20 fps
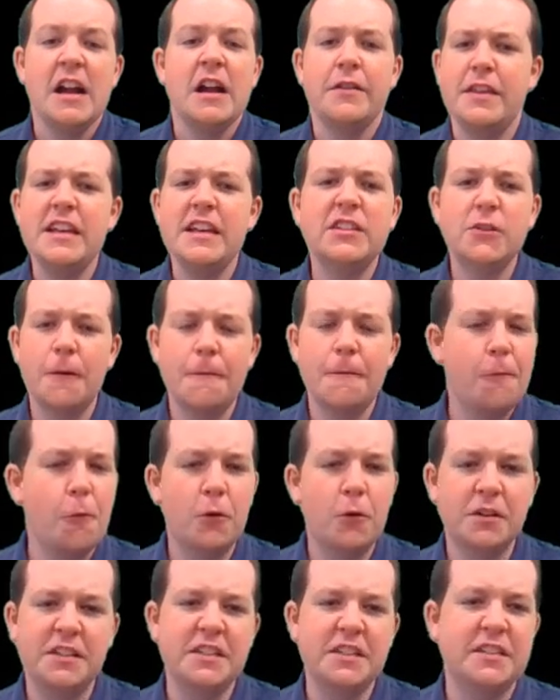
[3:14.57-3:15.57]
These are
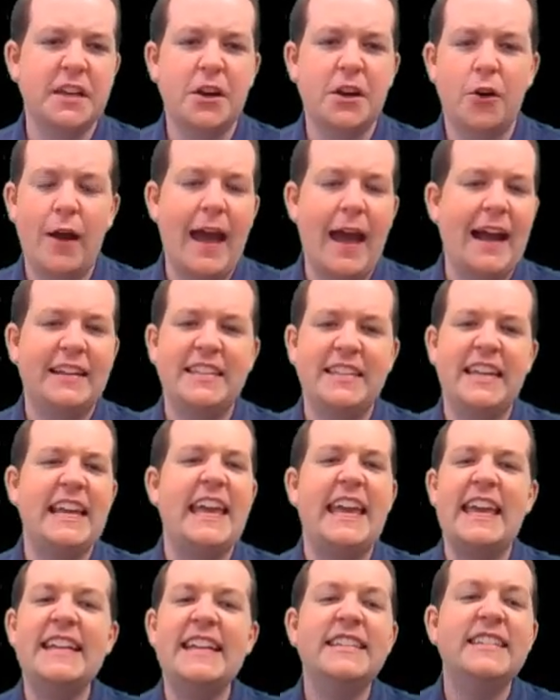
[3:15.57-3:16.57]
forces that are acting
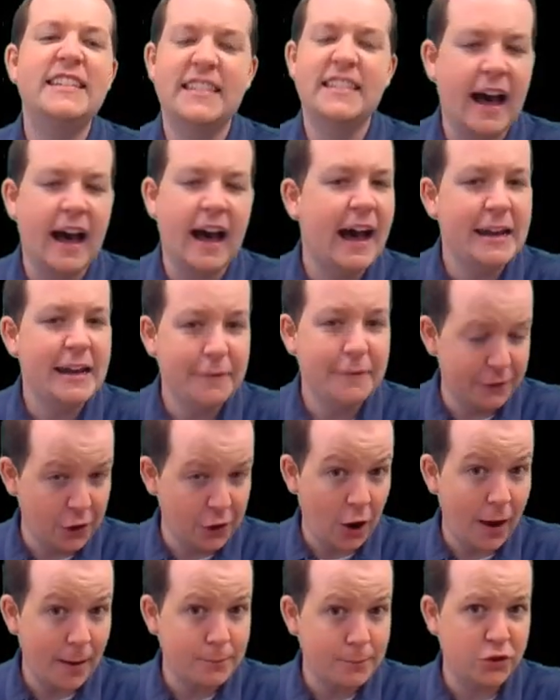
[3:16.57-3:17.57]
inside of an
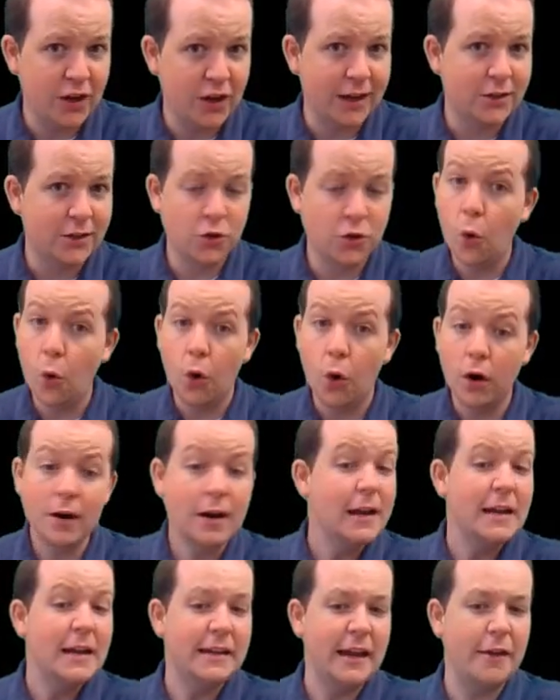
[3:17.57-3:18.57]
object, or,
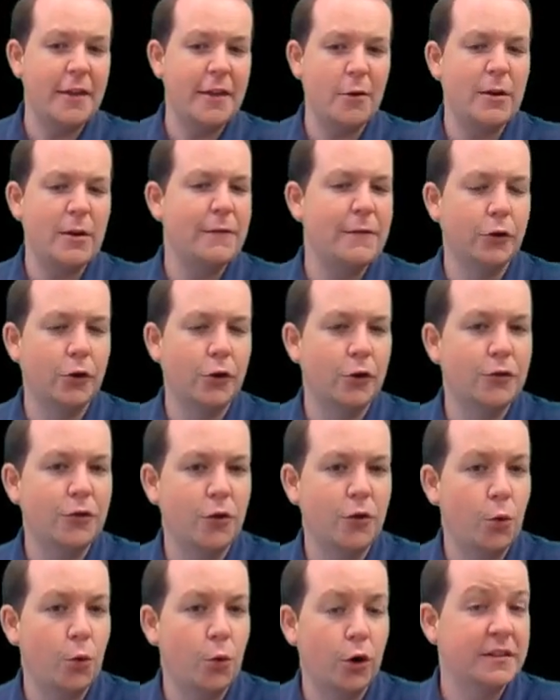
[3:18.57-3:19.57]
now that we've learned the
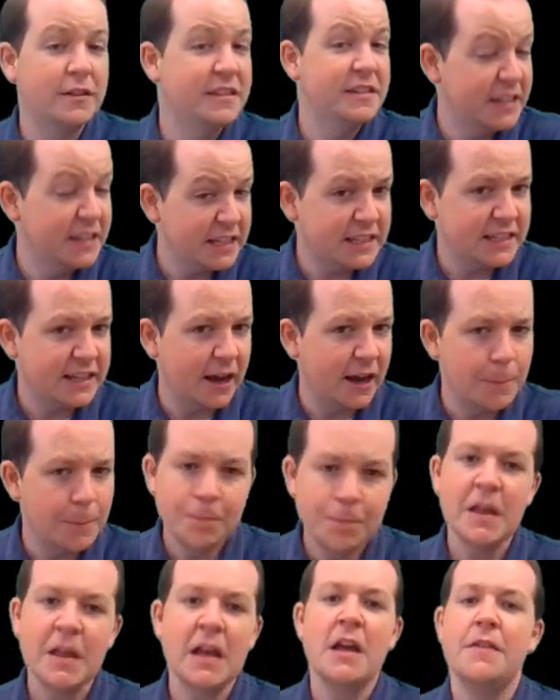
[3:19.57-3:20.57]
word system,
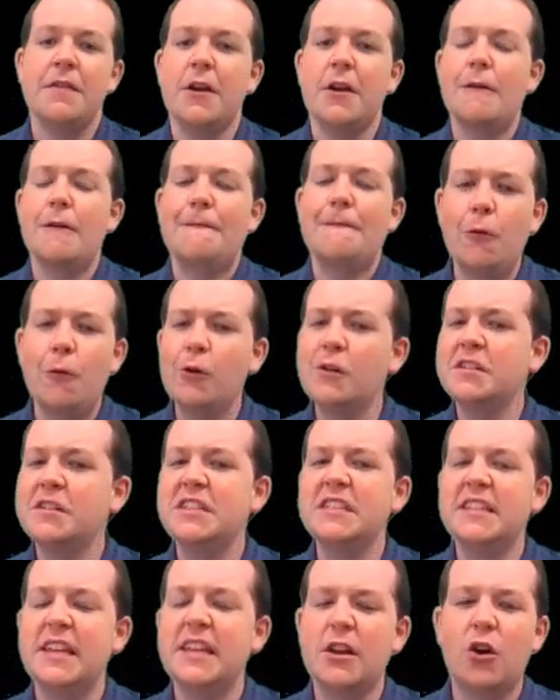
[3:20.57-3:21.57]
they're
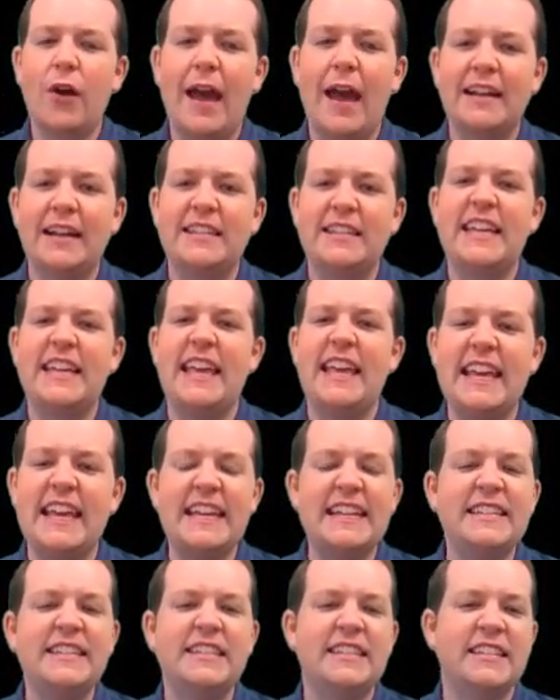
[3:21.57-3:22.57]
forces that are acting
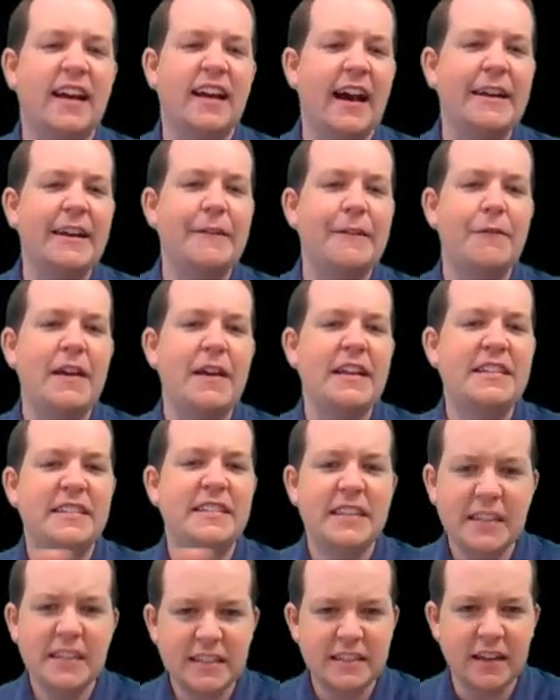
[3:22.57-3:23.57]
inside of a
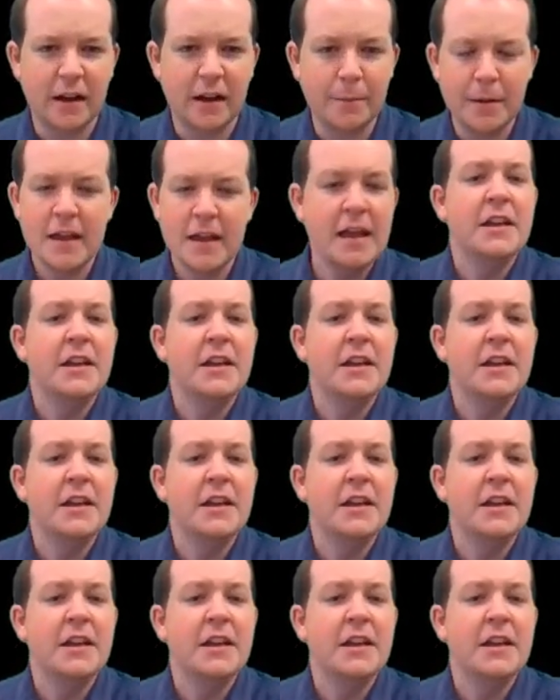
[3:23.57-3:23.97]
system.